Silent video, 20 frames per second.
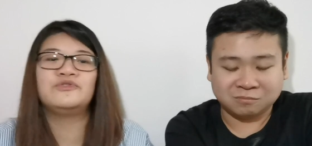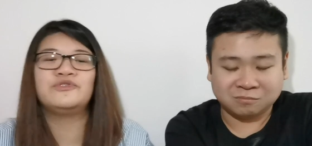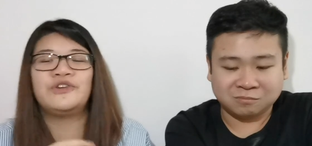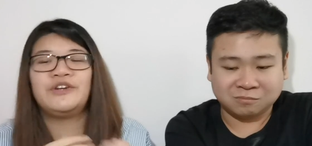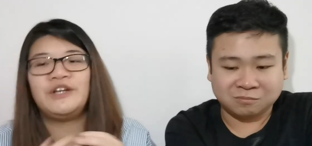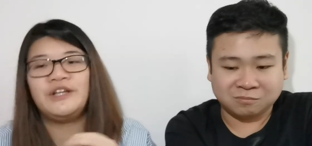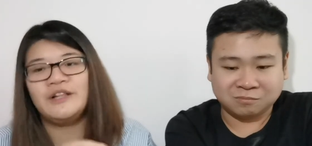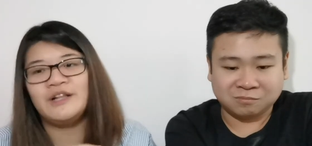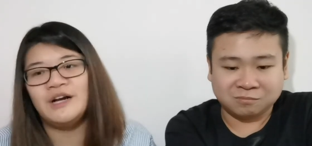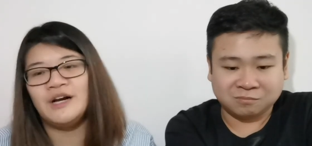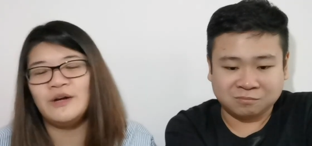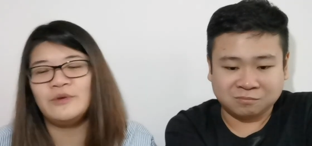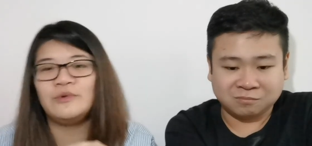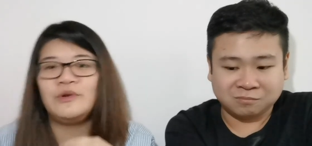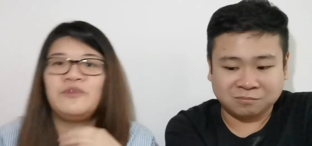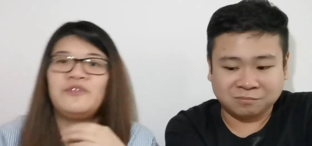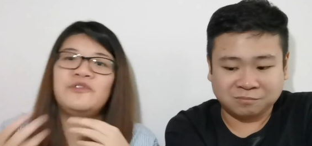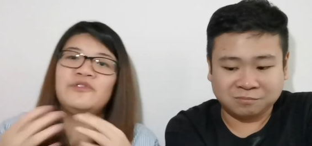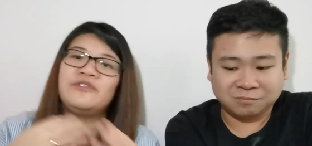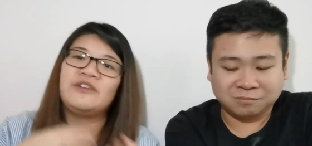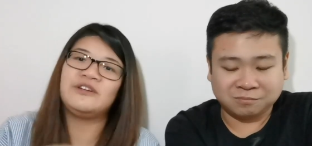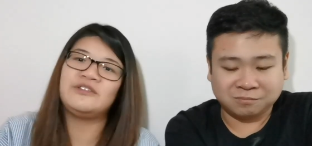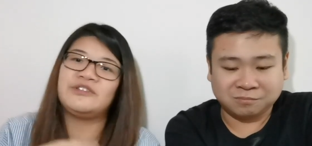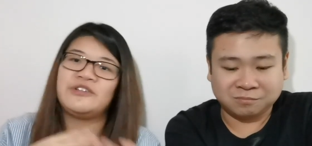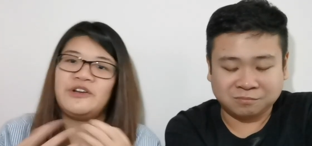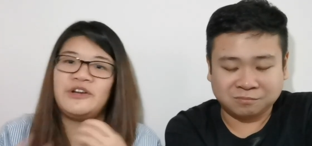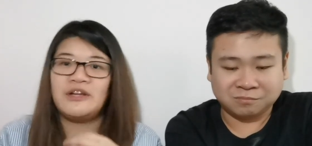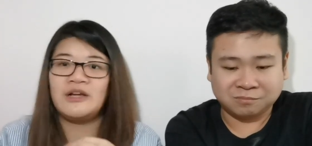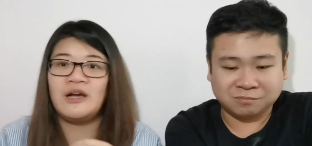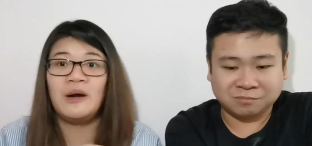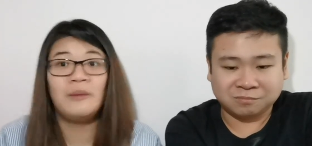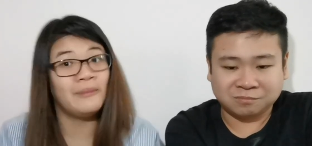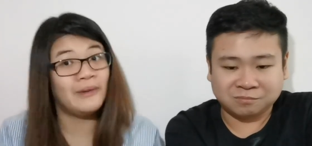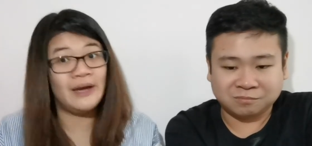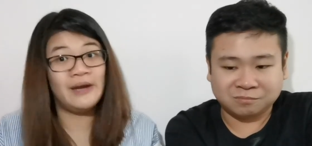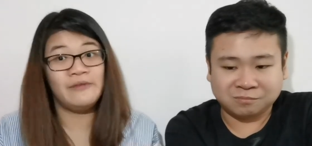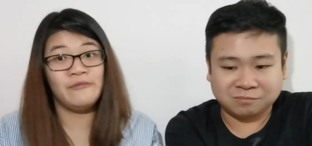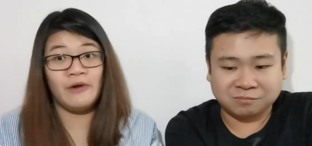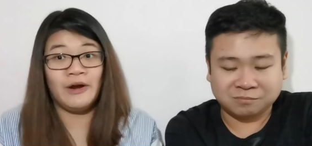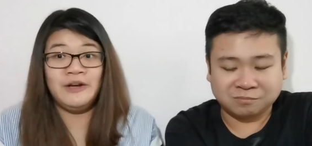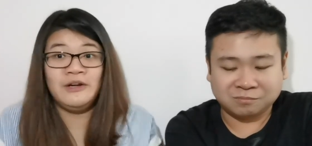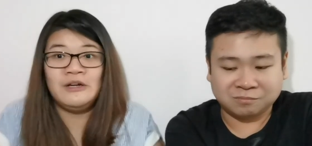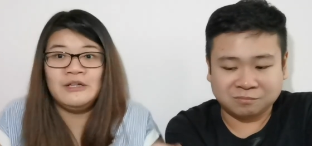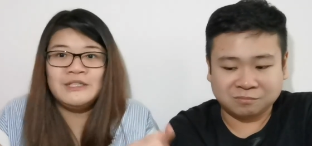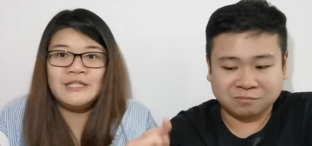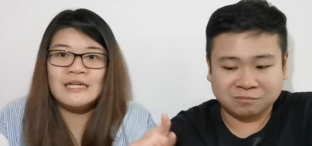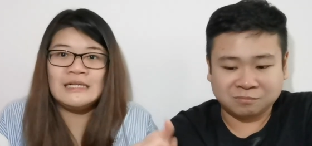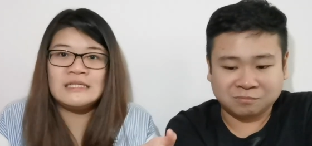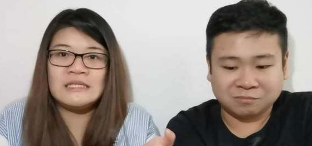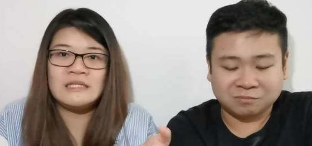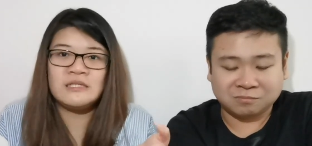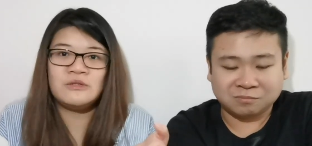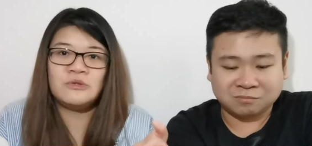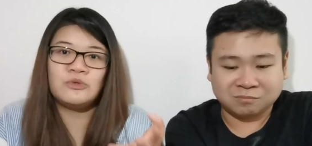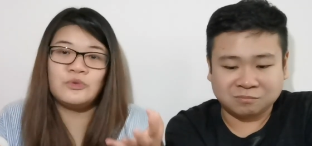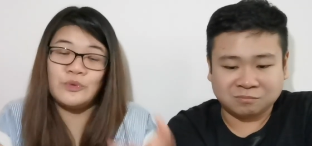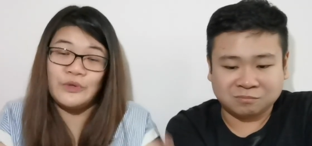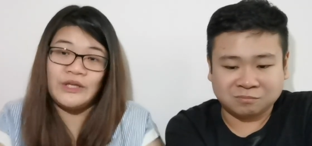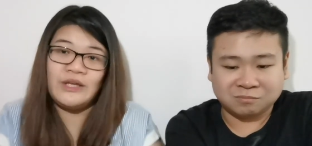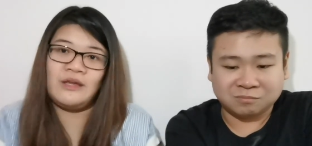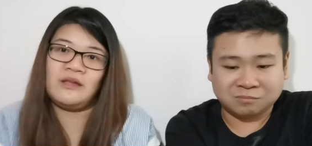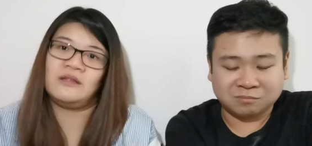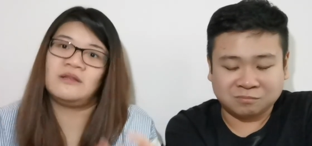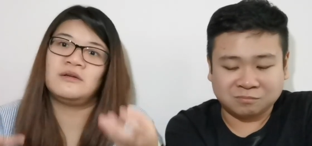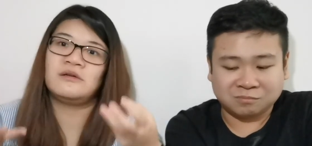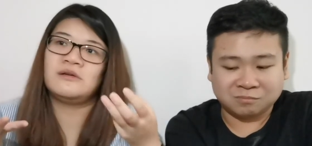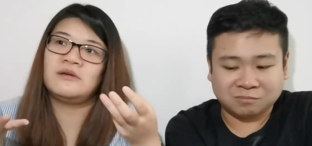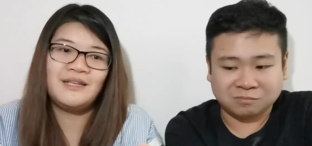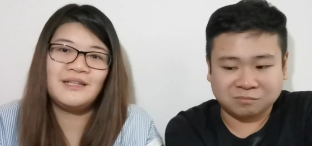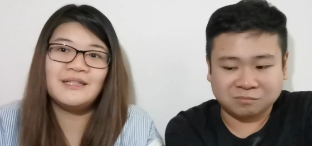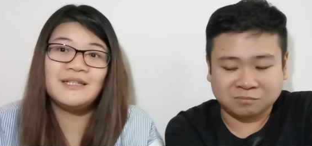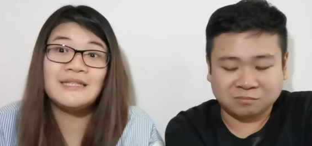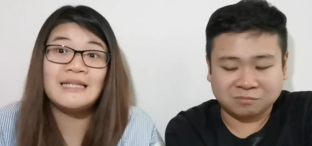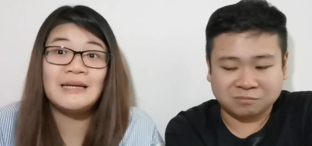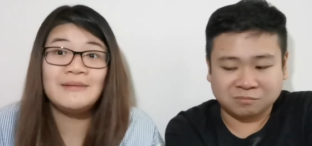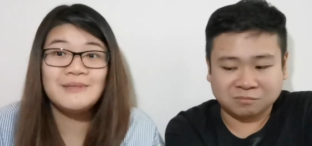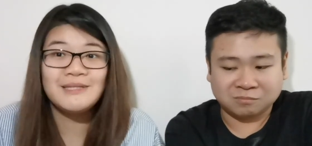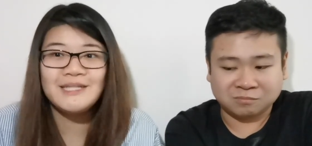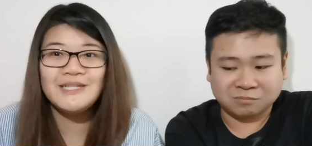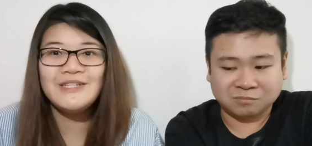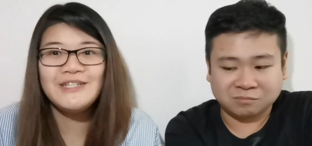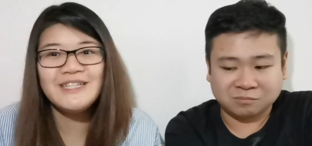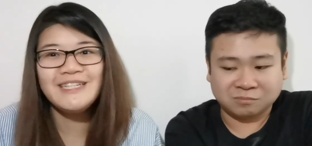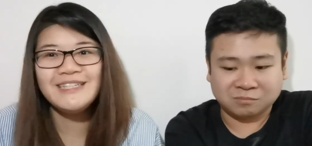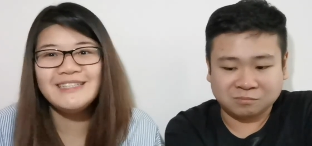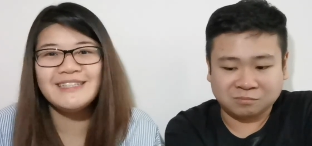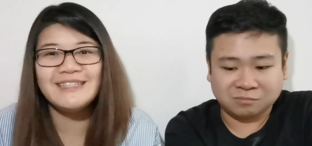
Speaker 1: drain it out, refill and drain it out. Why, why not just do it in the in the dump station?